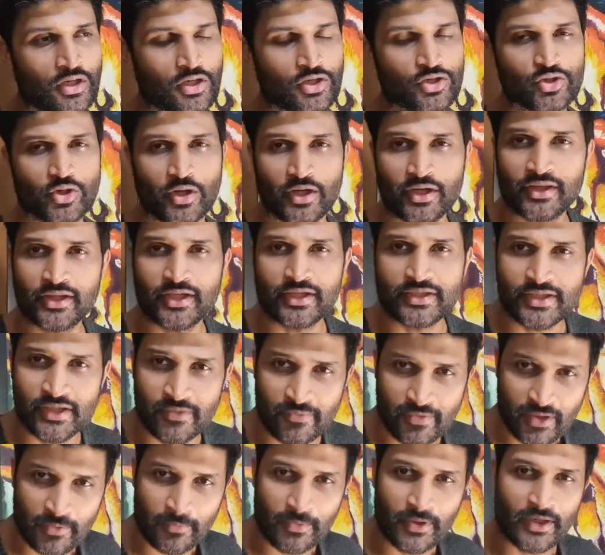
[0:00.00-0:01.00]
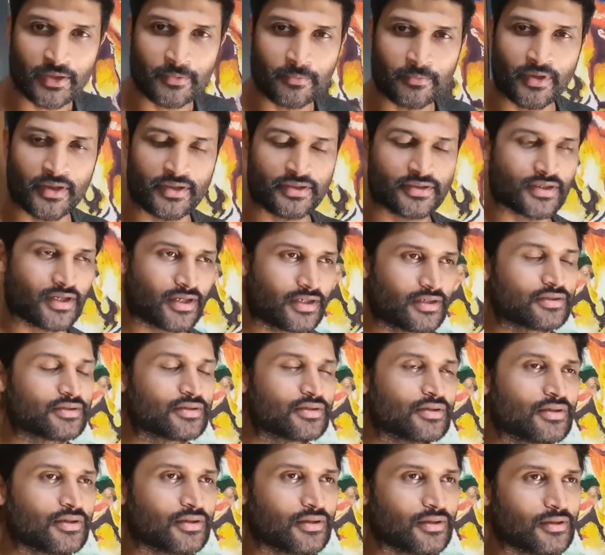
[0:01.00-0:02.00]
soil that's available at my site.
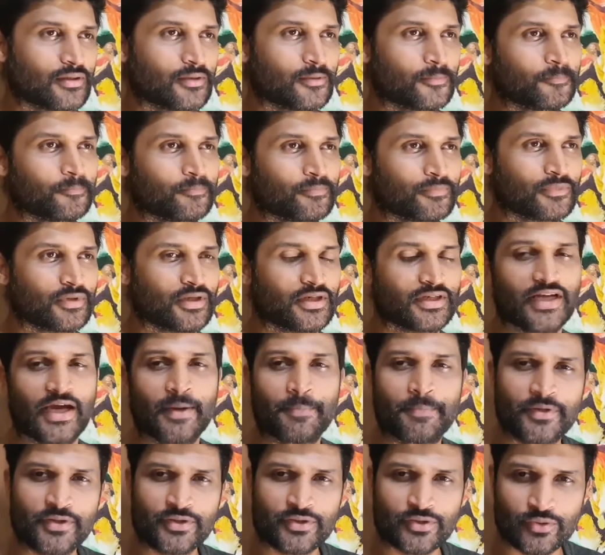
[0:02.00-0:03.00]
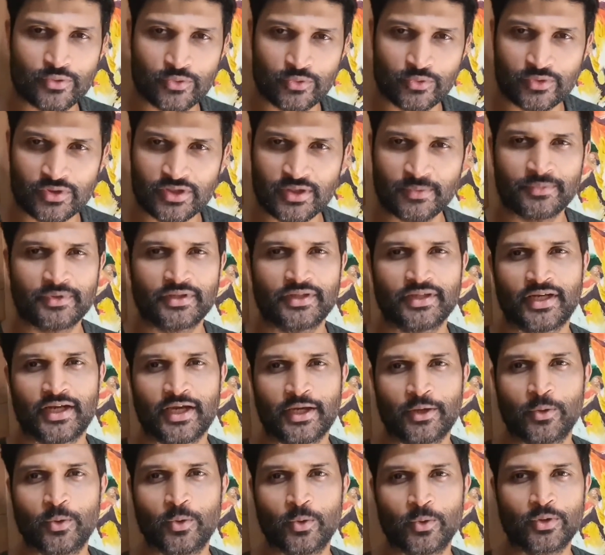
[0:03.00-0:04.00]
It happens to something that
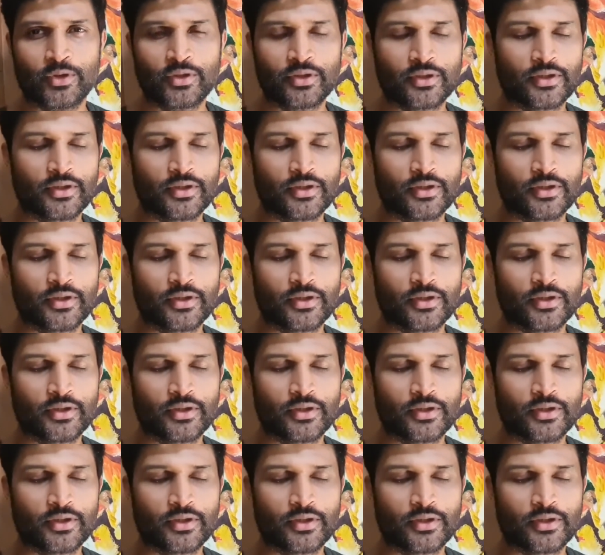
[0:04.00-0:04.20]
I own,